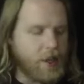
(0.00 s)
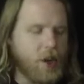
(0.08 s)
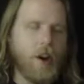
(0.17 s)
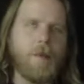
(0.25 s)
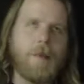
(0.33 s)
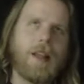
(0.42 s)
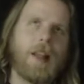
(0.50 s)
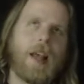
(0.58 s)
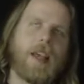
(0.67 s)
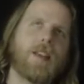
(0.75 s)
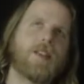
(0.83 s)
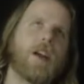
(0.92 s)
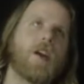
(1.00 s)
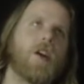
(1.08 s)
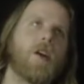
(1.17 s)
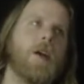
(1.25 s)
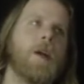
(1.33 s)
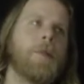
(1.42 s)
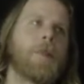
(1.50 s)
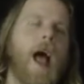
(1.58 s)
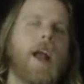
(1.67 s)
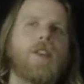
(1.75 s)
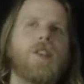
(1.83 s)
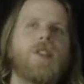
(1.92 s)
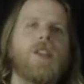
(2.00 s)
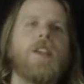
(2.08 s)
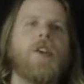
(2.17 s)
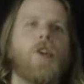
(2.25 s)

You know what I mean? Like, is there, I could see